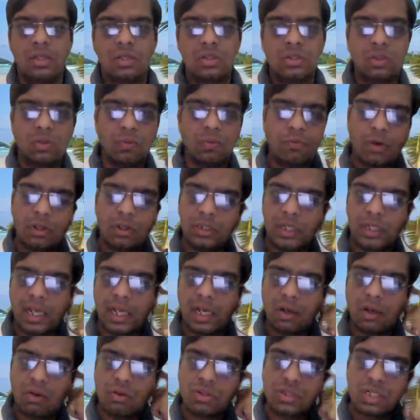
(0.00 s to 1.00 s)
So for the
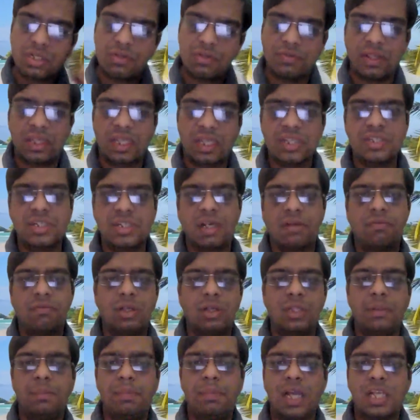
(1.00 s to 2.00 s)
diagnosis, we can check
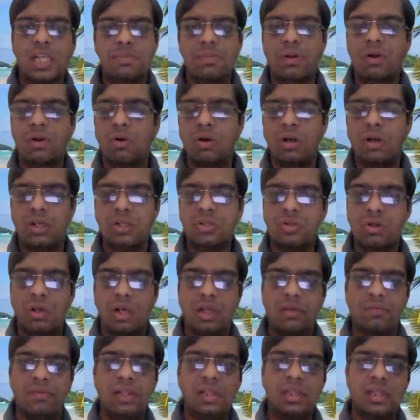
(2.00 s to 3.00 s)
for the plasma cortisol
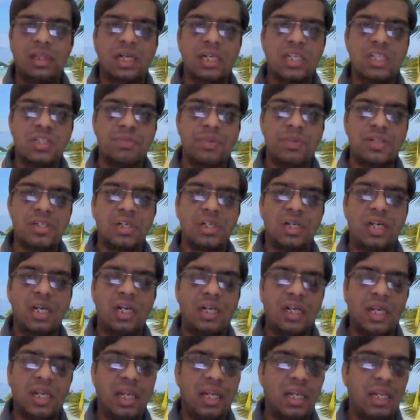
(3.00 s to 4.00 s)
level that is measured
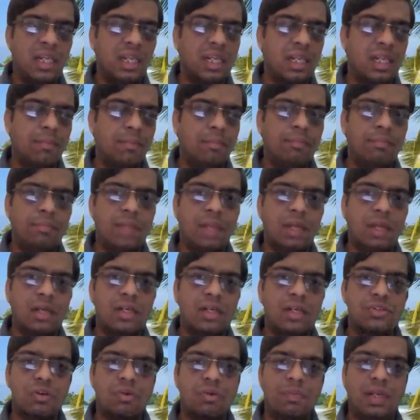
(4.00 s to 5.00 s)
at 9 a.m. and
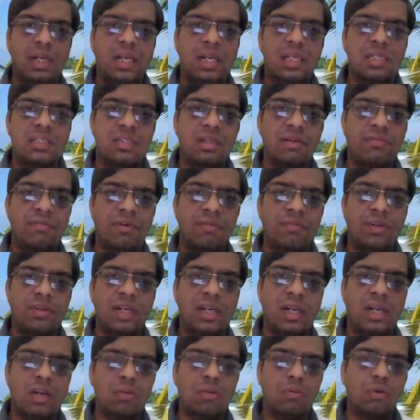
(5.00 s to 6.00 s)
it should be less than
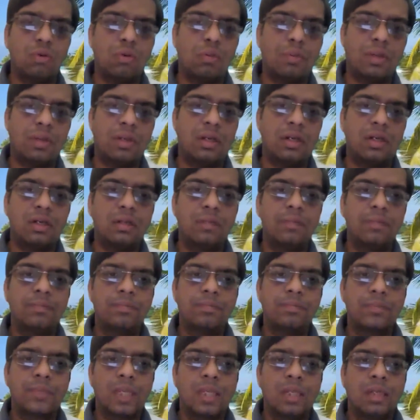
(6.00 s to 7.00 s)
50 nanomole per liter.
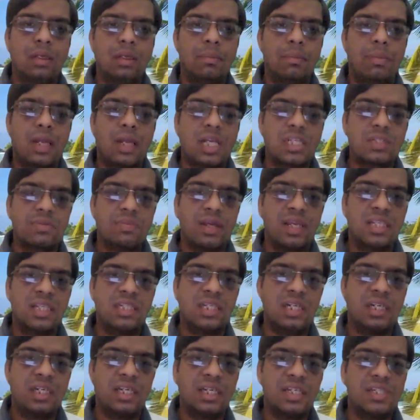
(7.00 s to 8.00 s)
Plasma
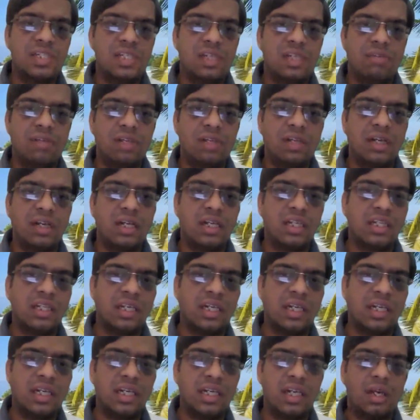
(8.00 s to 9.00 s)
ACTH level greater
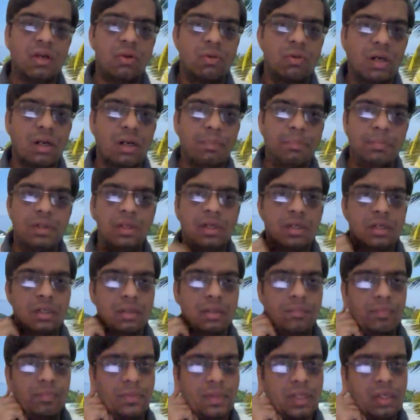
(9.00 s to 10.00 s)
than 80 nanogram per
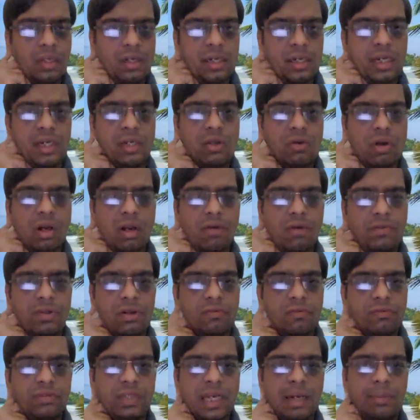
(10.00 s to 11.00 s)
liter.
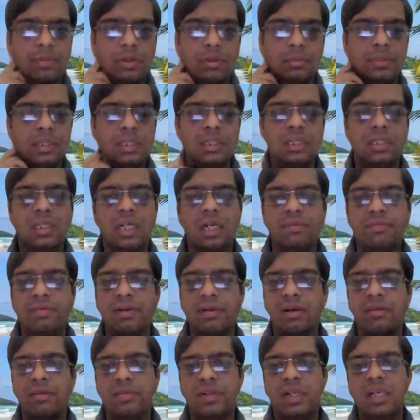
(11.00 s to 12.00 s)
Radiography of the abdomen that
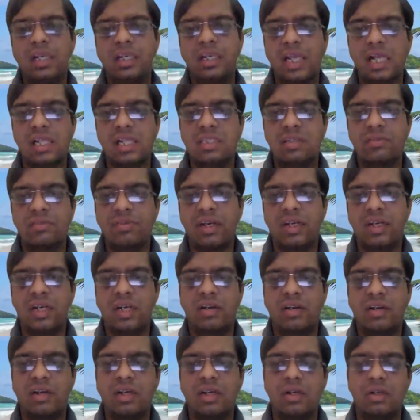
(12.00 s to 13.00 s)
will reveal calcified
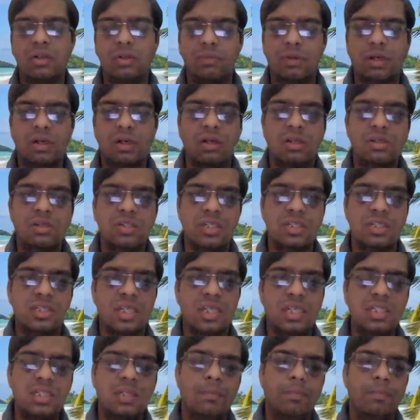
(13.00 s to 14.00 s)
adrenal tuberculous
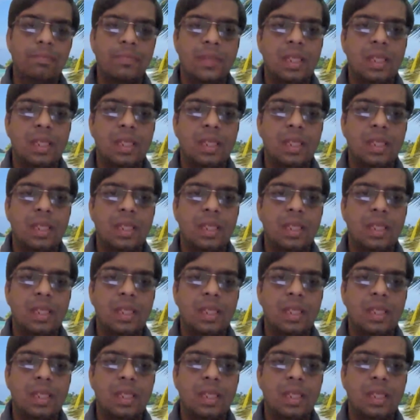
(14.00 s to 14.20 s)
disease.